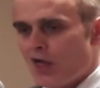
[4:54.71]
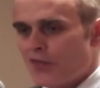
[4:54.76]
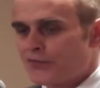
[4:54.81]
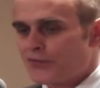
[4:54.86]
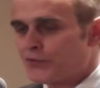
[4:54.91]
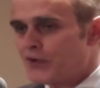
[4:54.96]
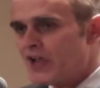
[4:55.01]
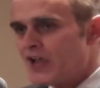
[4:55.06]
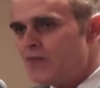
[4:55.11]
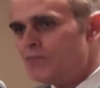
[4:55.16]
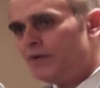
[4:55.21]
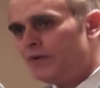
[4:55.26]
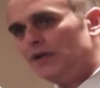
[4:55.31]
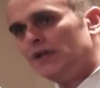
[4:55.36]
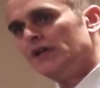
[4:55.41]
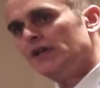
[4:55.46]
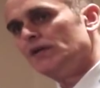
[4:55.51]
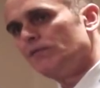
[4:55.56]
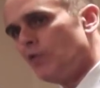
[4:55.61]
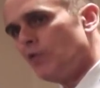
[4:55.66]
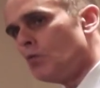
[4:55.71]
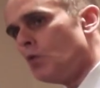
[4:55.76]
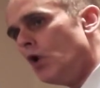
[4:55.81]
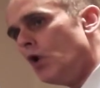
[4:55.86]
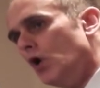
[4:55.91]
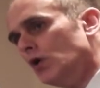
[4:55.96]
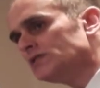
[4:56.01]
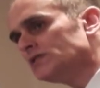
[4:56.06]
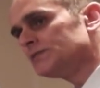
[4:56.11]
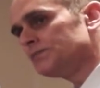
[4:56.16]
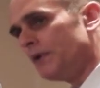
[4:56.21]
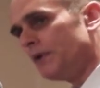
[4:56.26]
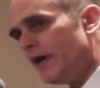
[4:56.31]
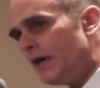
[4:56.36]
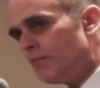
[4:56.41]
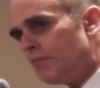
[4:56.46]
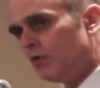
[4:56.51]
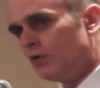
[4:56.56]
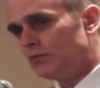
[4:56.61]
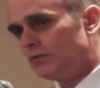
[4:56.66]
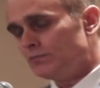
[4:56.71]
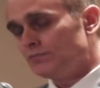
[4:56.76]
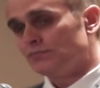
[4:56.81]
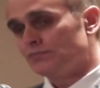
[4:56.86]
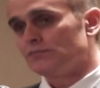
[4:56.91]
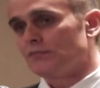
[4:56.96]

Three billion of the world's people